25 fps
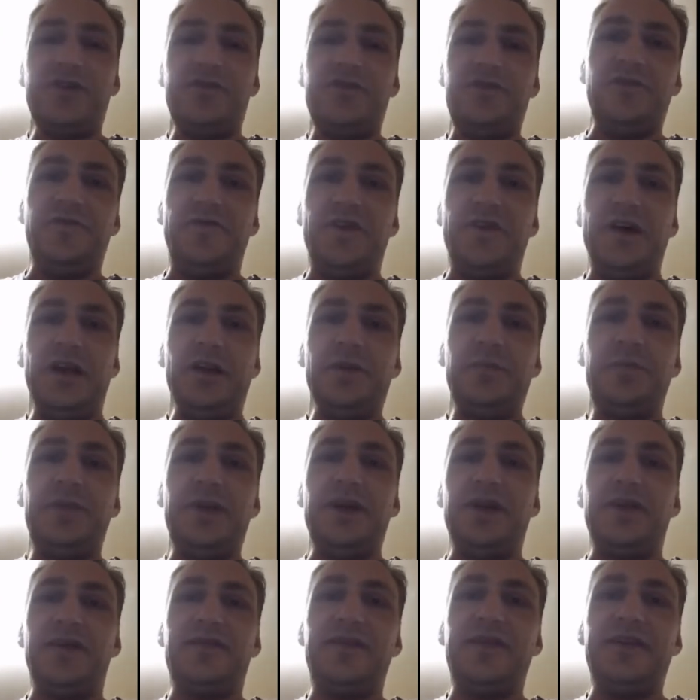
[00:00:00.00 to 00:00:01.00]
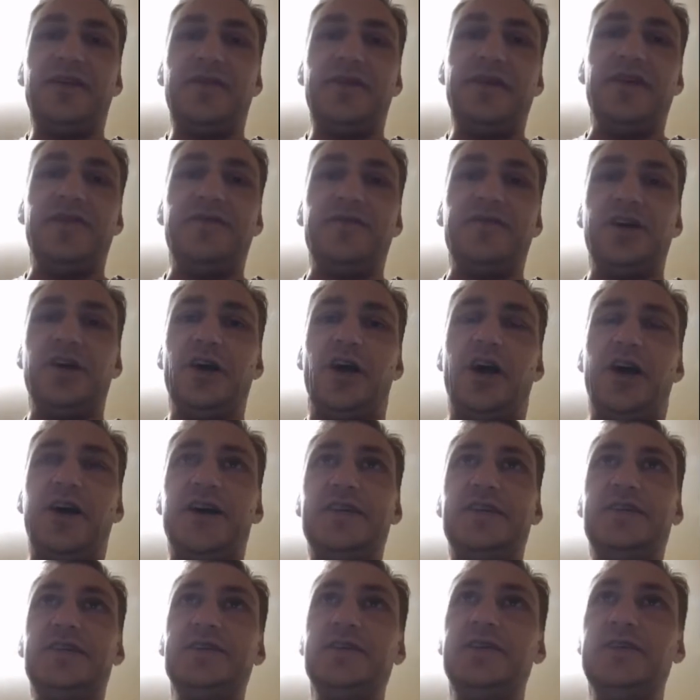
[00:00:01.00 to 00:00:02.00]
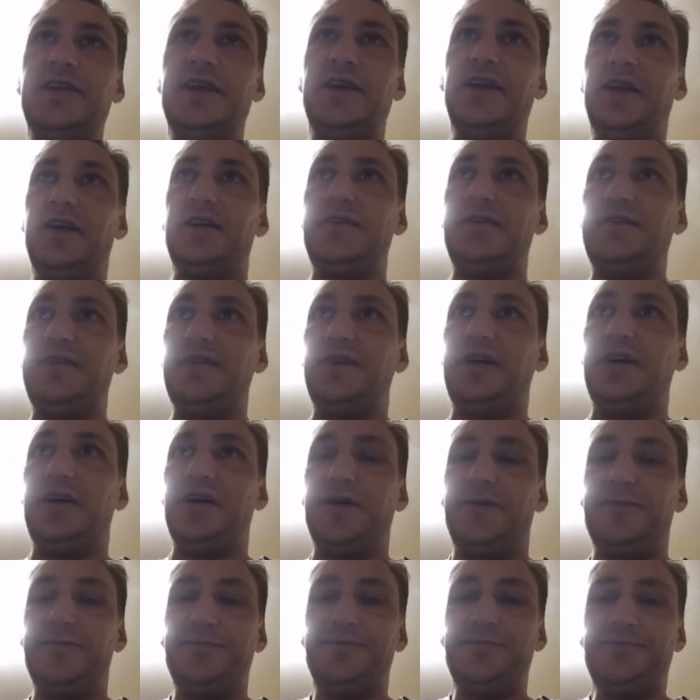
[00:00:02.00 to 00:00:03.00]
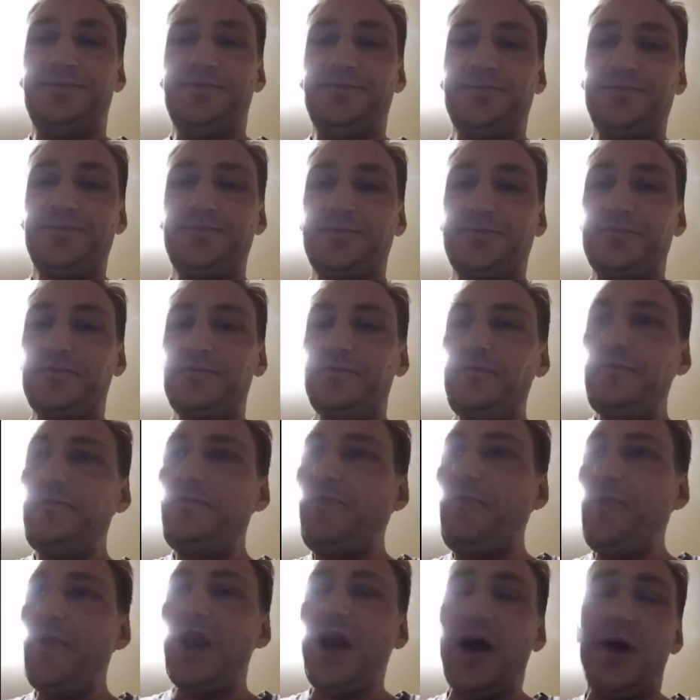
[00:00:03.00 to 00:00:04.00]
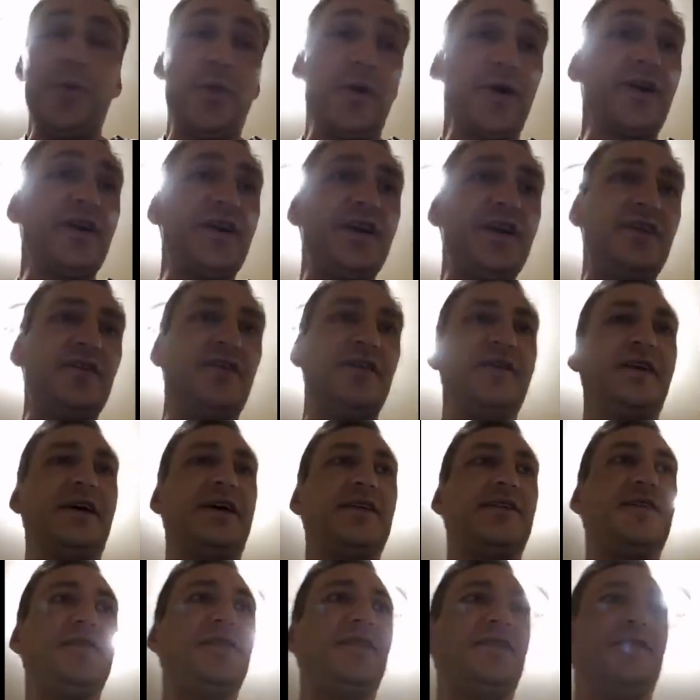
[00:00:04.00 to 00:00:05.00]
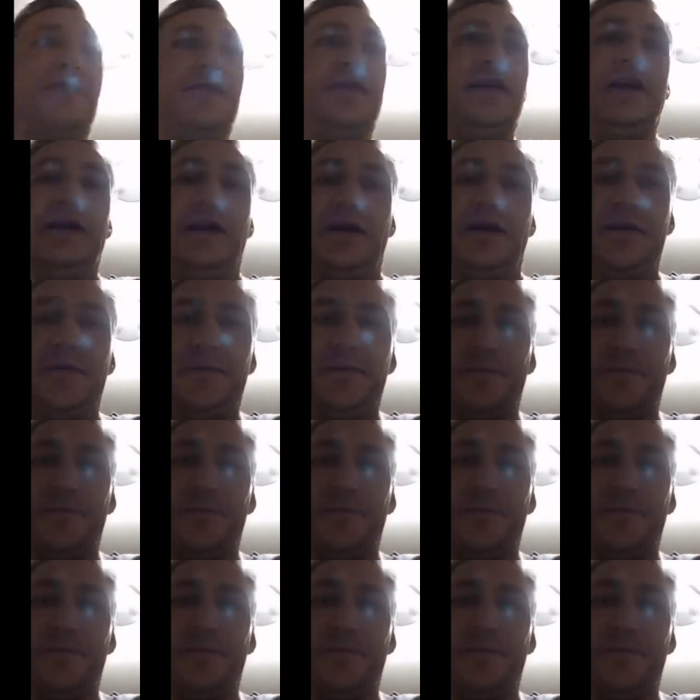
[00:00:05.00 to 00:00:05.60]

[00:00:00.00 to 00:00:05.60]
of developing a theory of God, and I'm working on that theory.